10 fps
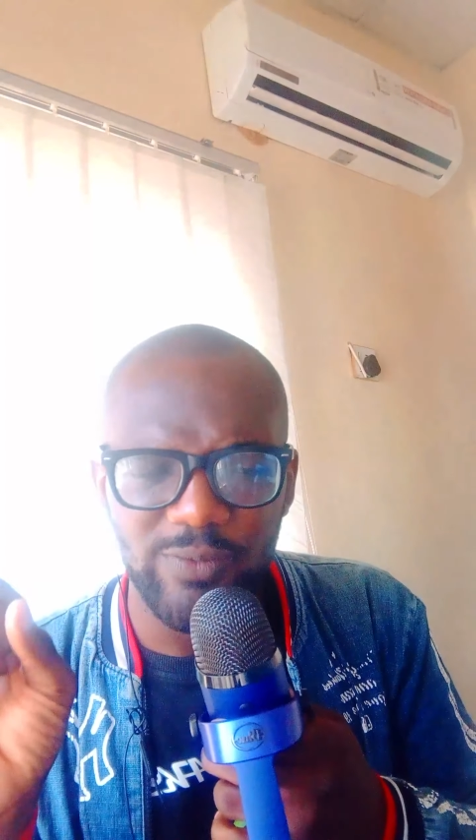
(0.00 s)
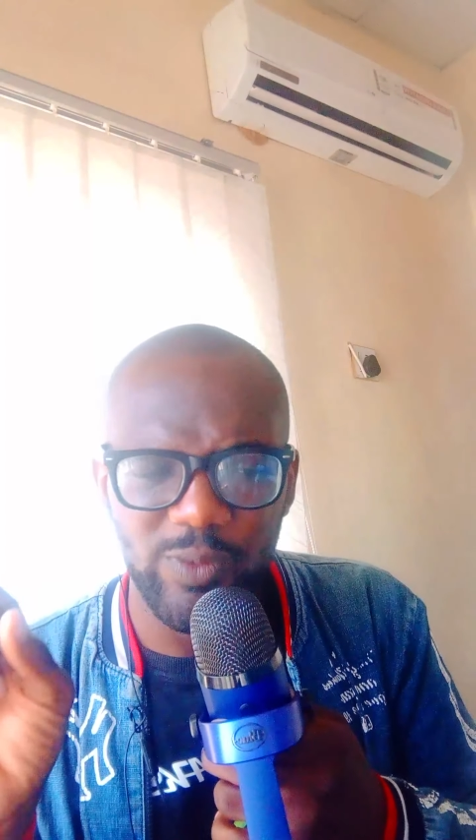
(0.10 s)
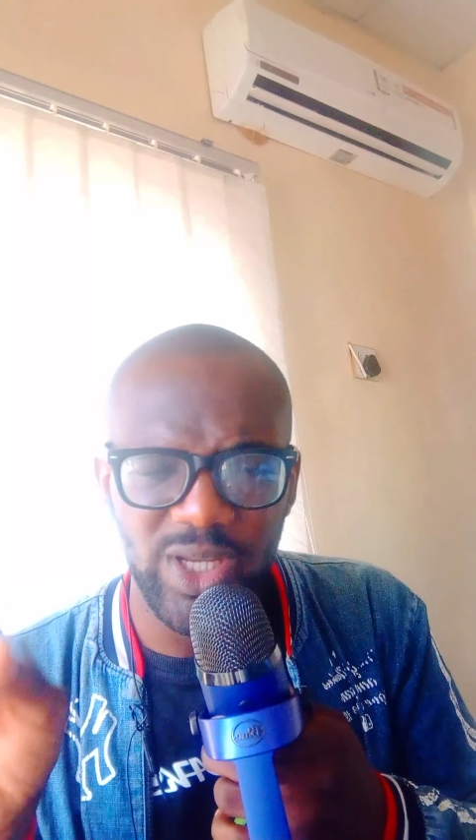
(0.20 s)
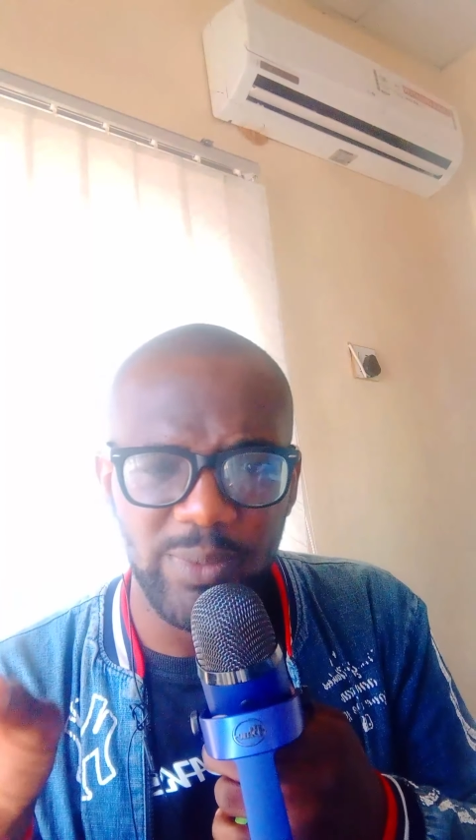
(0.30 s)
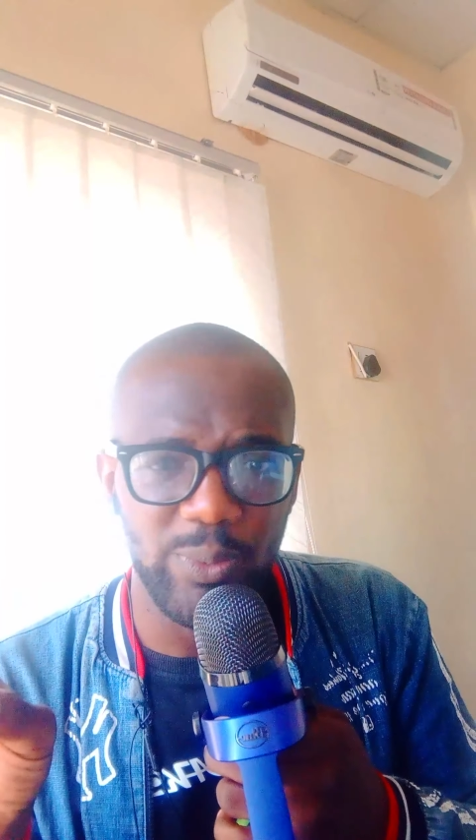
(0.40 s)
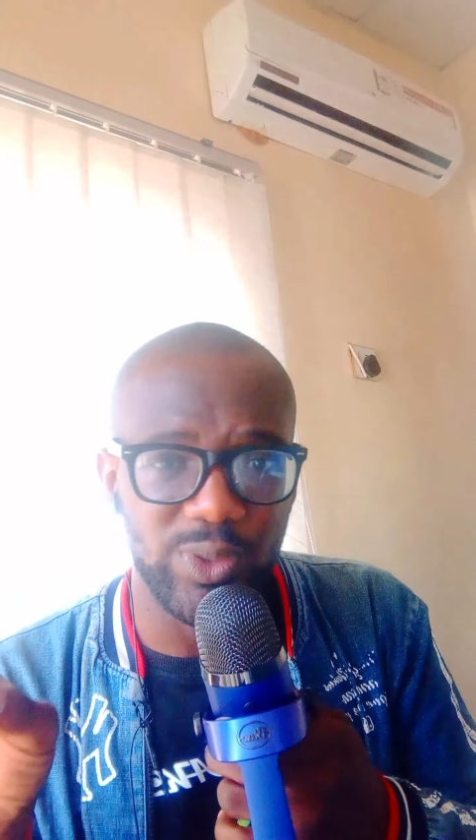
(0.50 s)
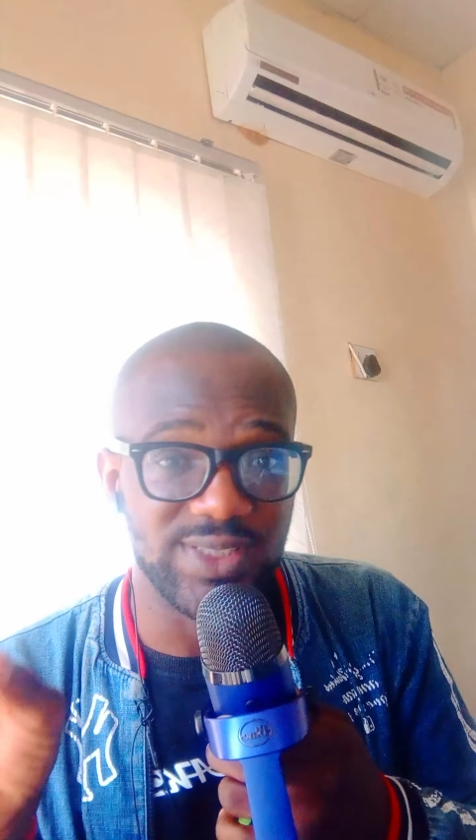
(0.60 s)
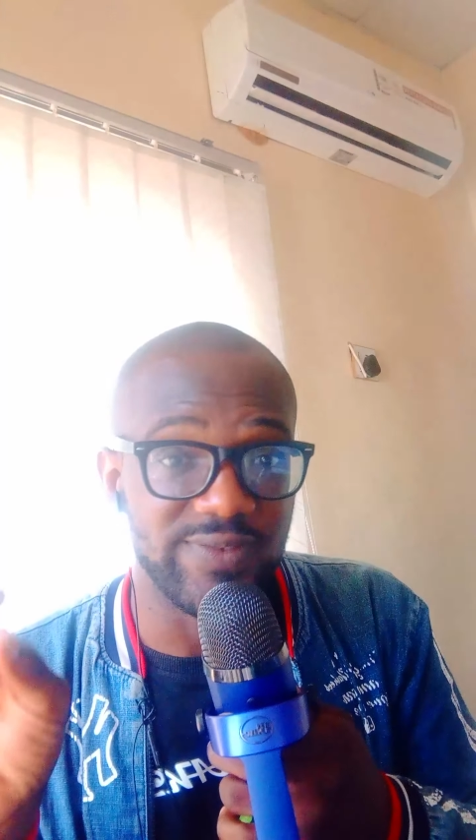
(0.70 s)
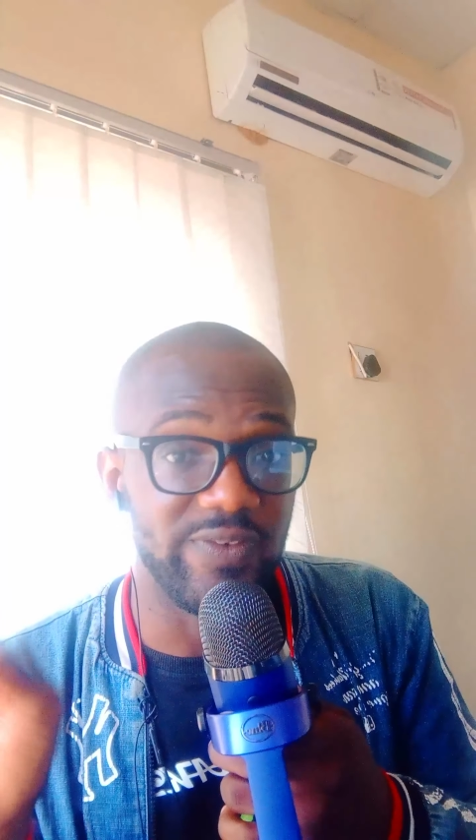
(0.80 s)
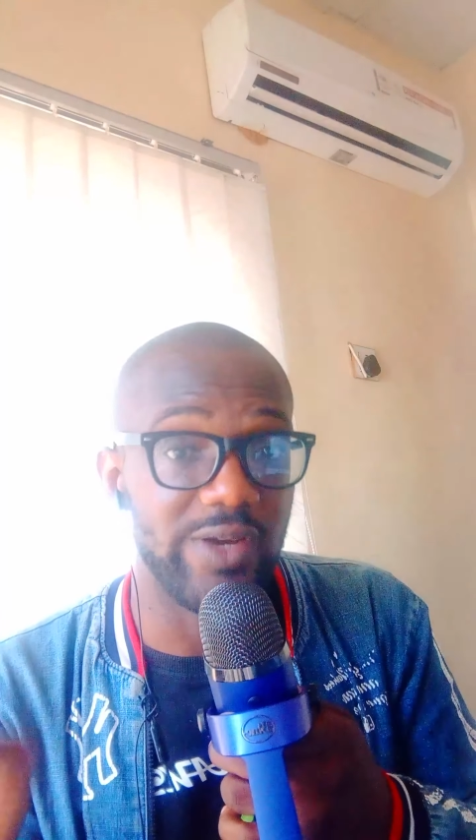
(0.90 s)
for many people
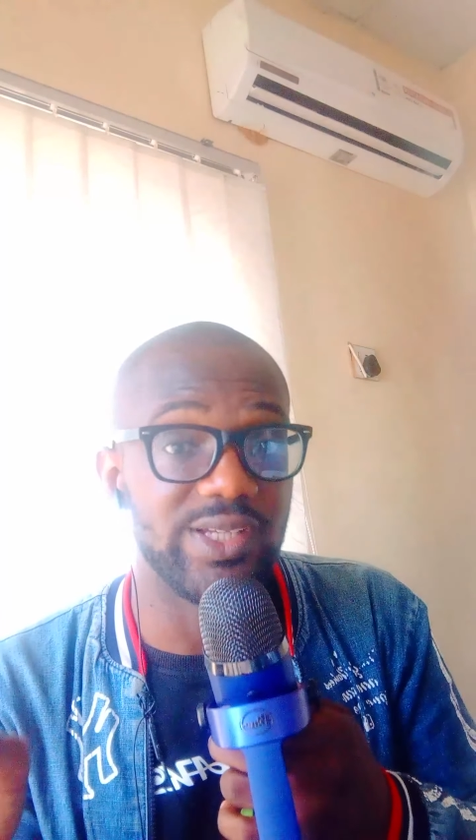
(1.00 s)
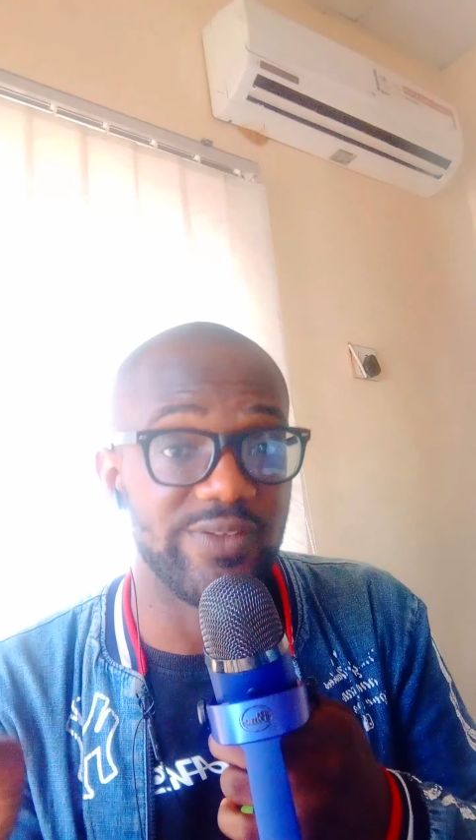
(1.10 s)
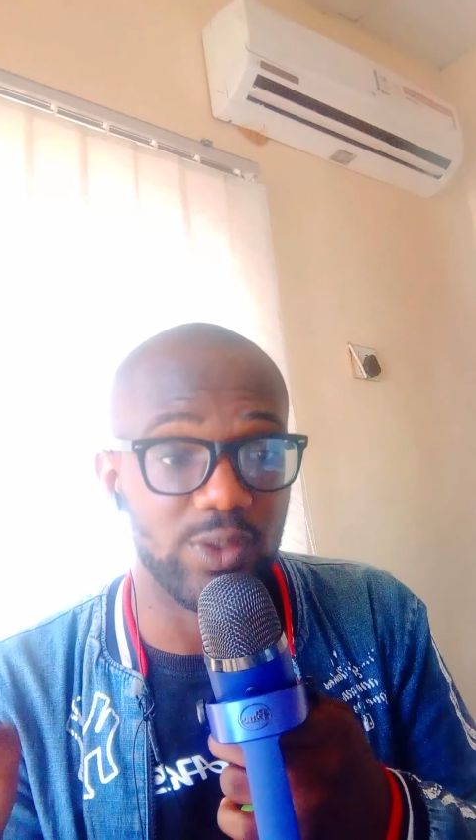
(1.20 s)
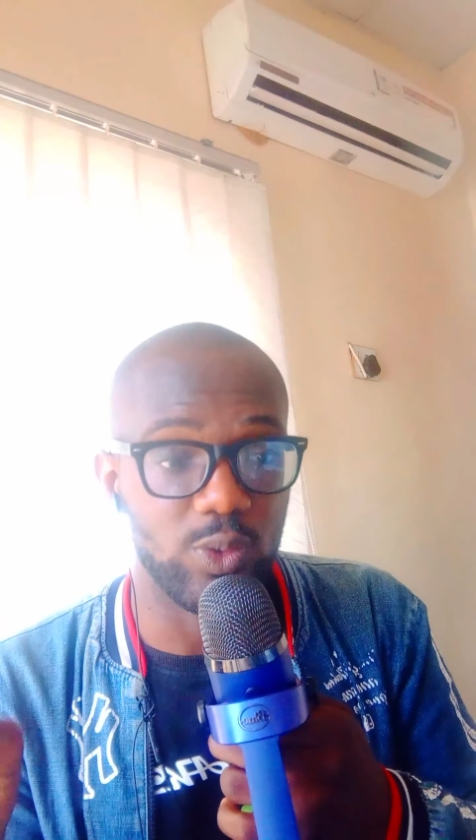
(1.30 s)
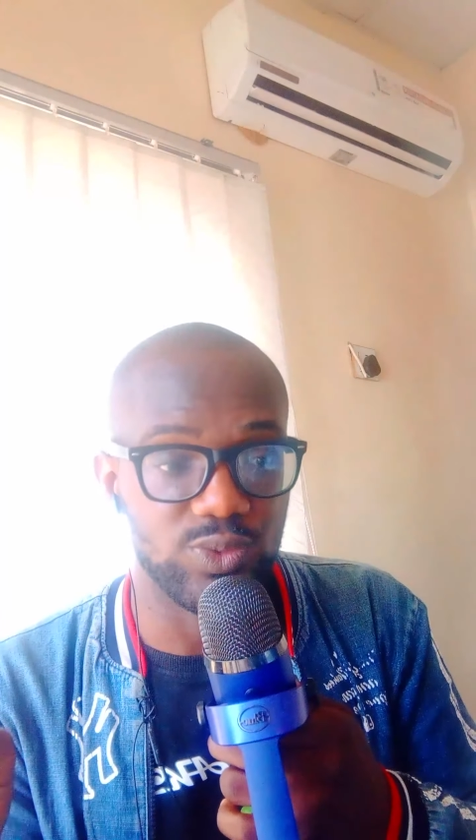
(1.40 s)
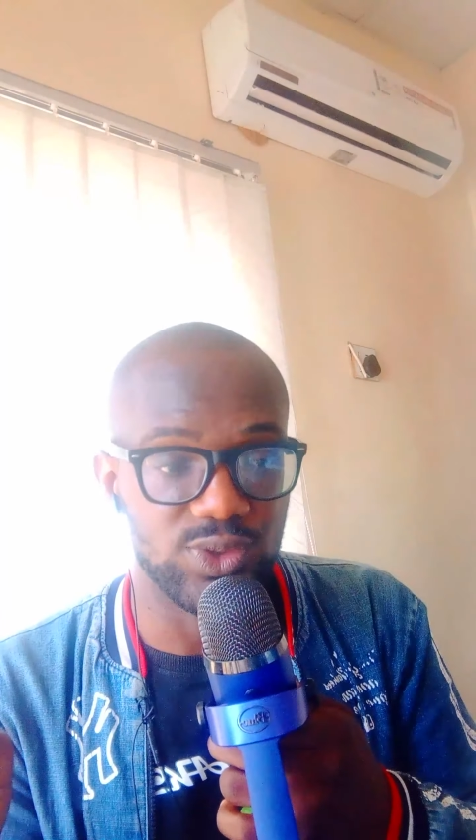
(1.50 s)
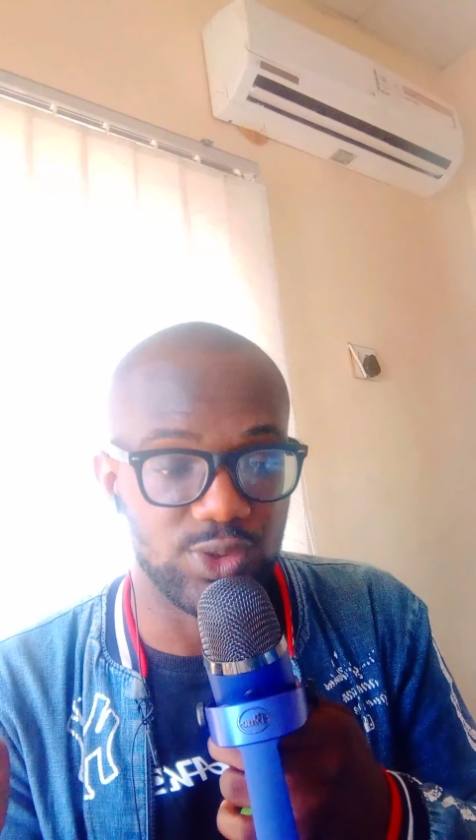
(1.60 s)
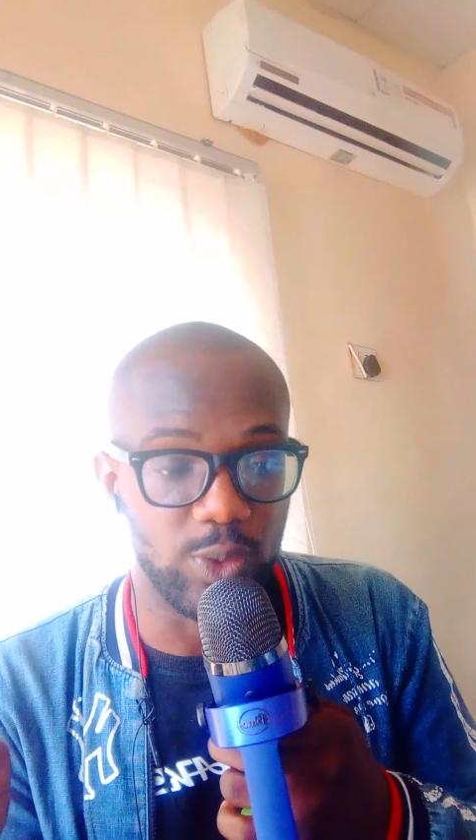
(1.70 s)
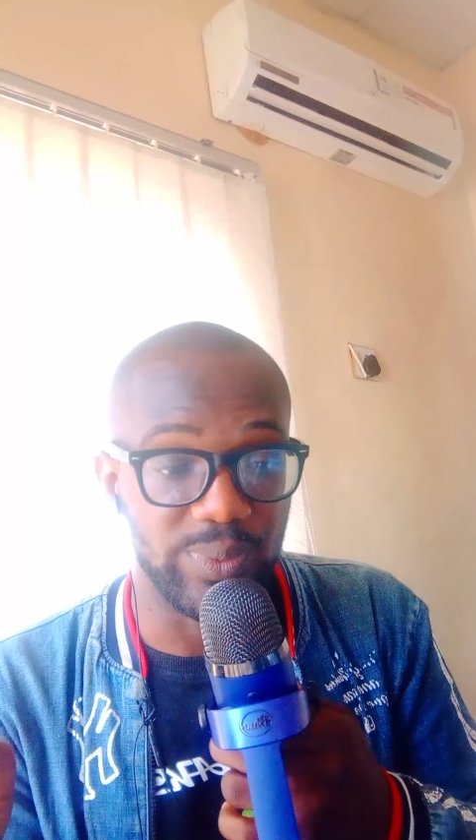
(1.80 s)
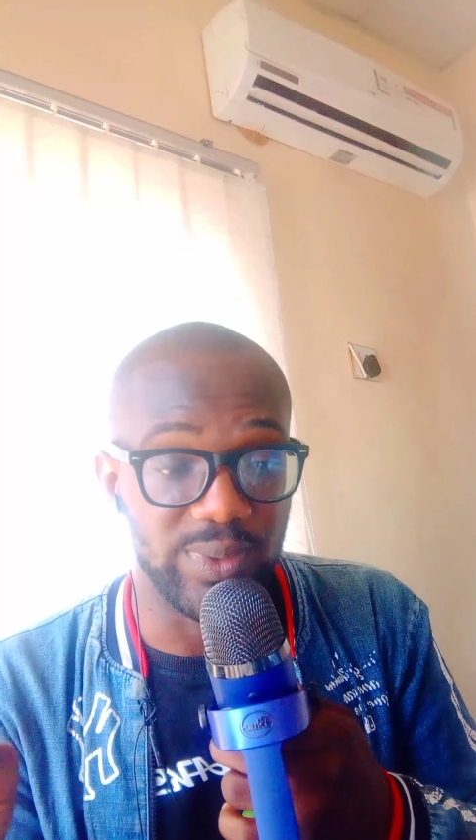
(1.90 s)
it's very difficult to
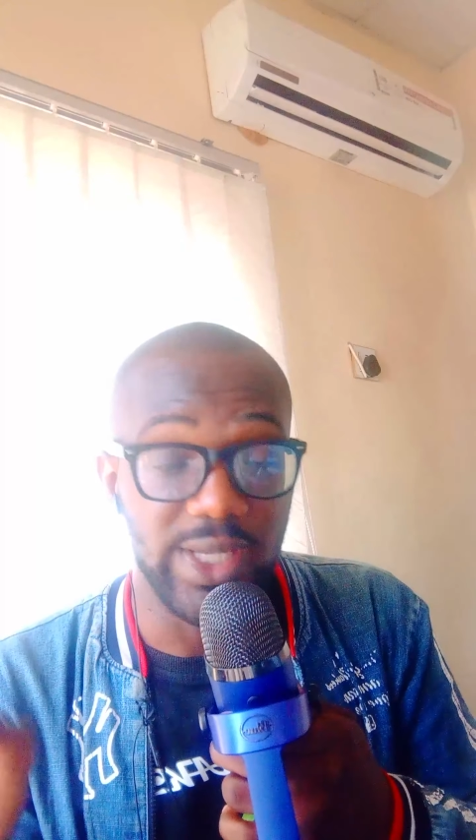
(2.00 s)
stop